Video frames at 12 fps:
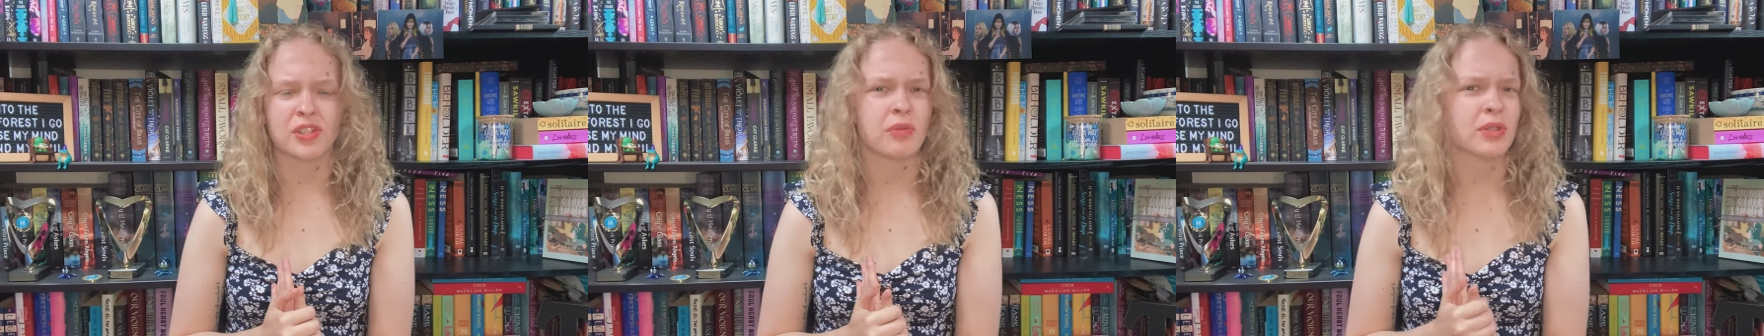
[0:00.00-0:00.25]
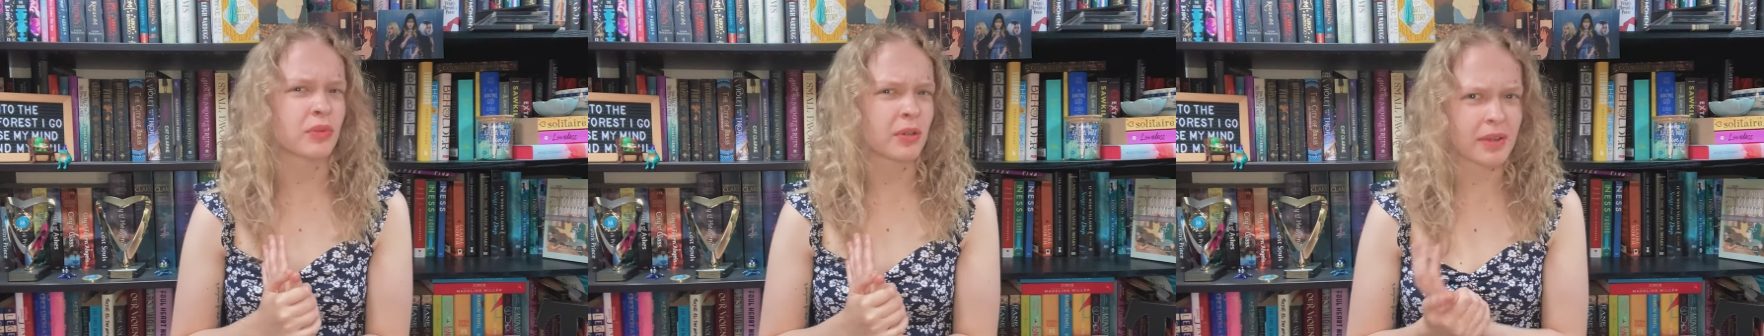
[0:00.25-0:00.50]
who
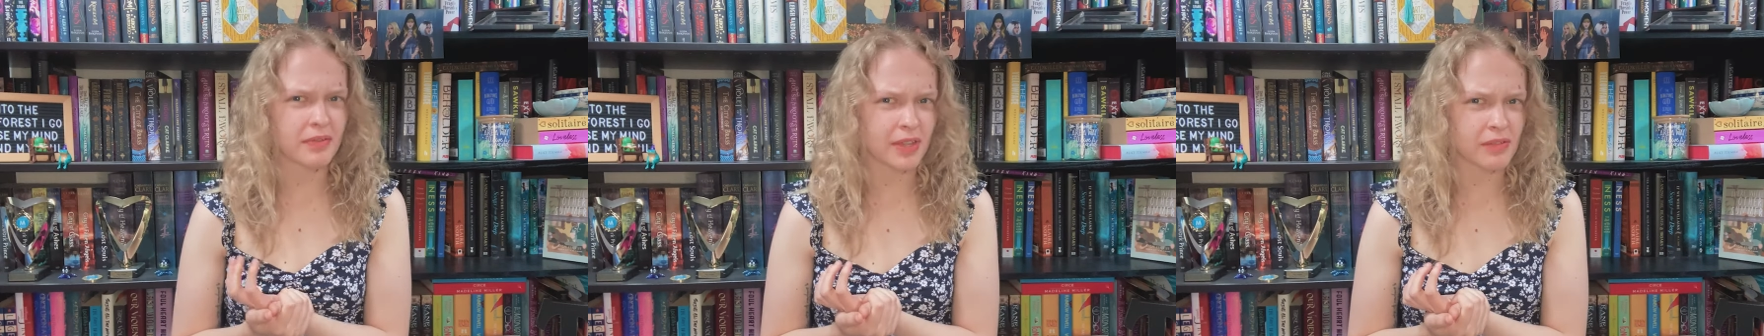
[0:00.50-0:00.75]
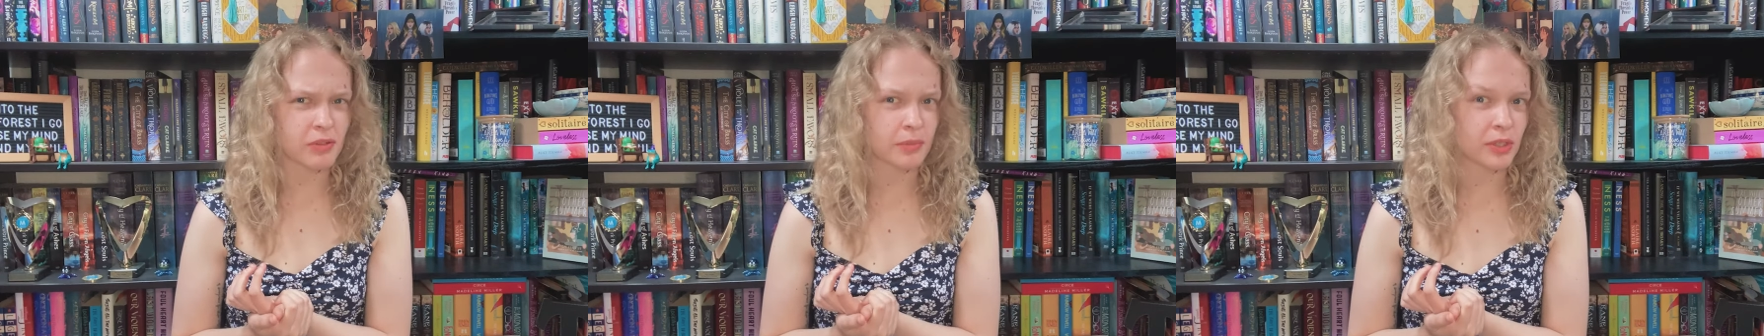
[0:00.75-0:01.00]
is one of my
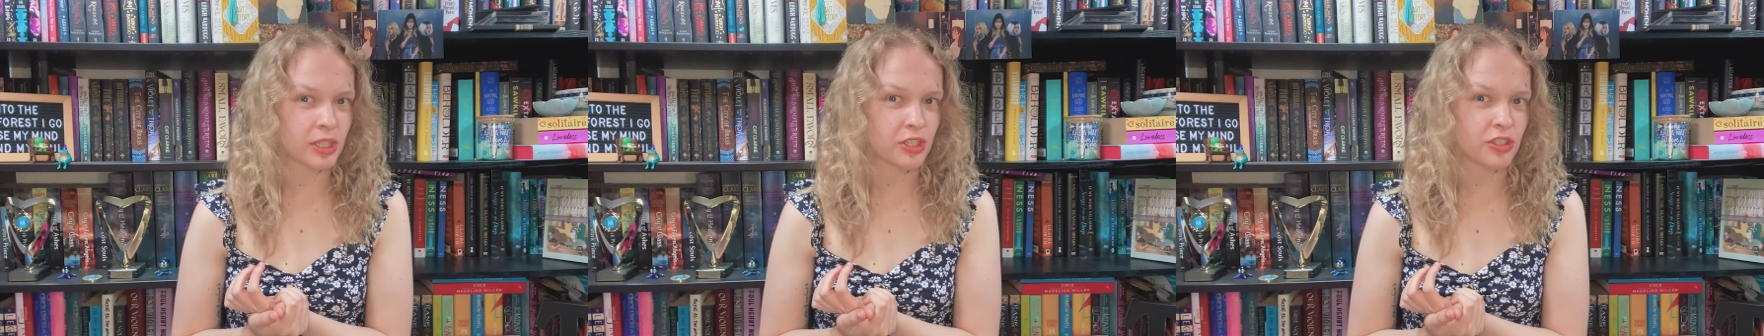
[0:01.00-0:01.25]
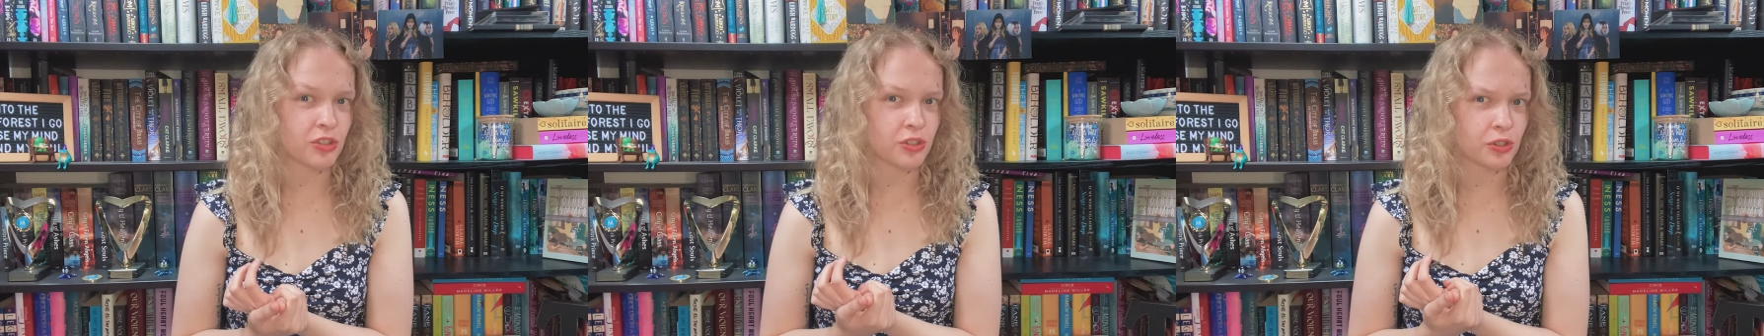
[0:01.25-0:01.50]
favourite
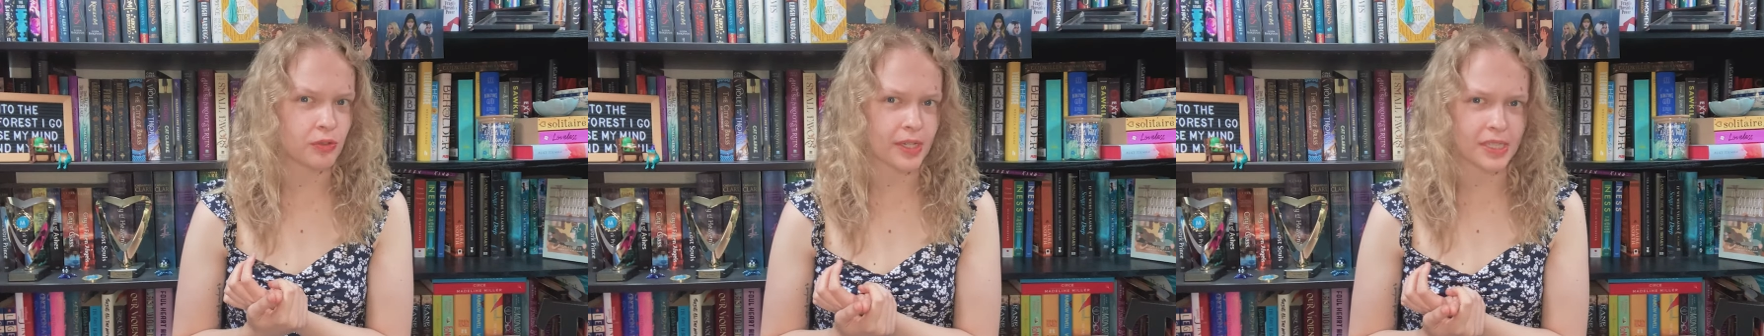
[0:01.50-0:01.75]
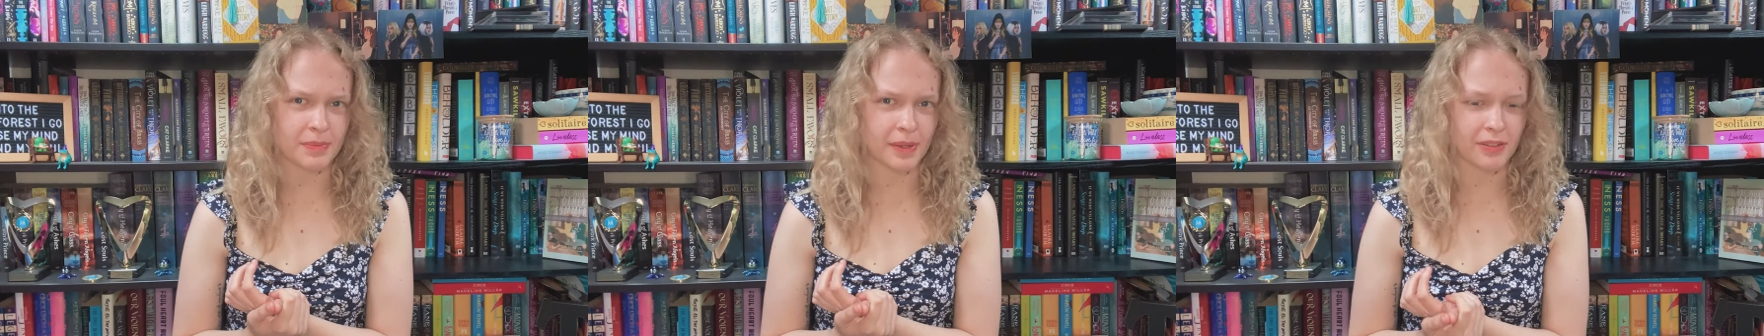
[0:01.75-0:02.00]
bookish YouTube
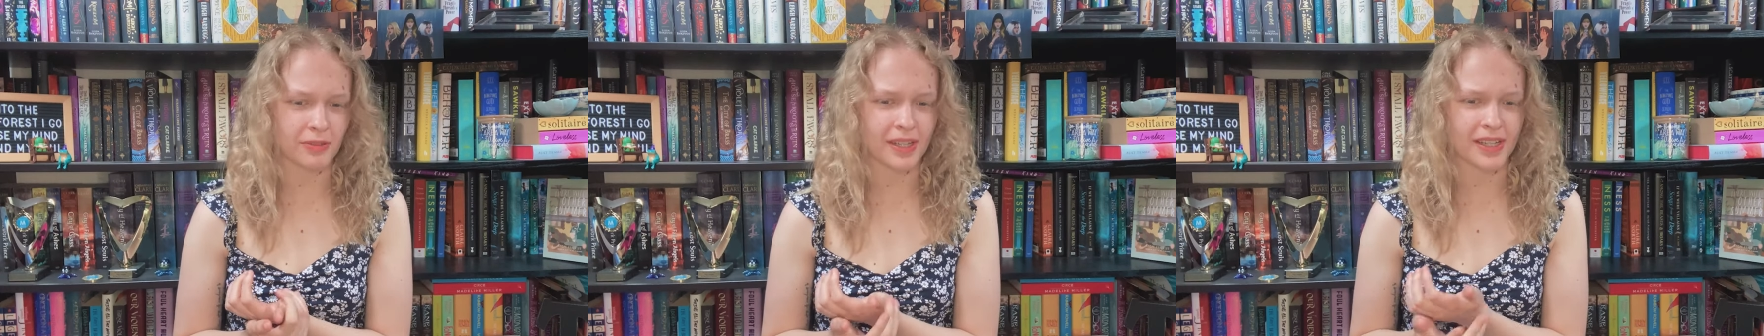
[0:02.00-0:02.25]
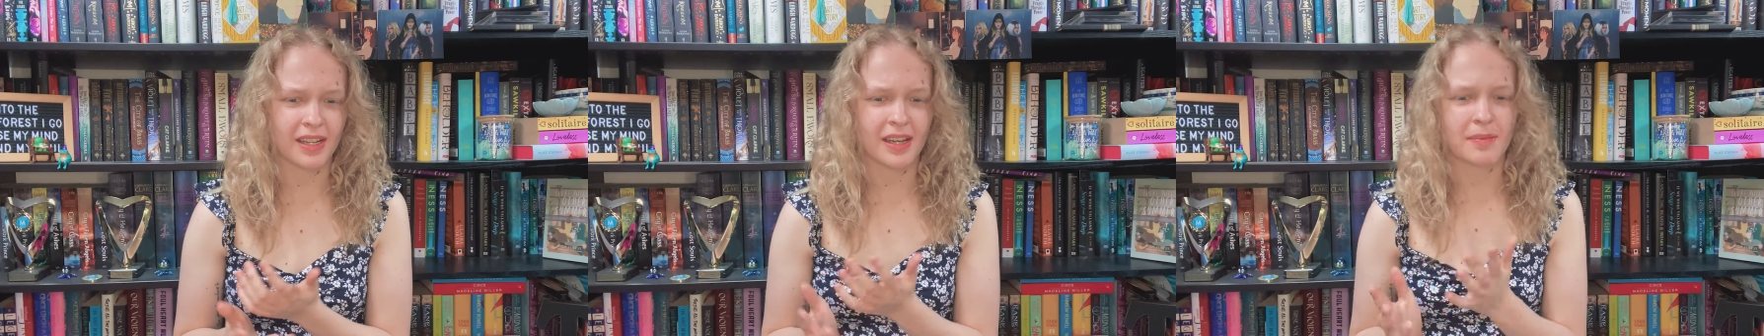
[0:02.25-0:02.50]
creators by the way,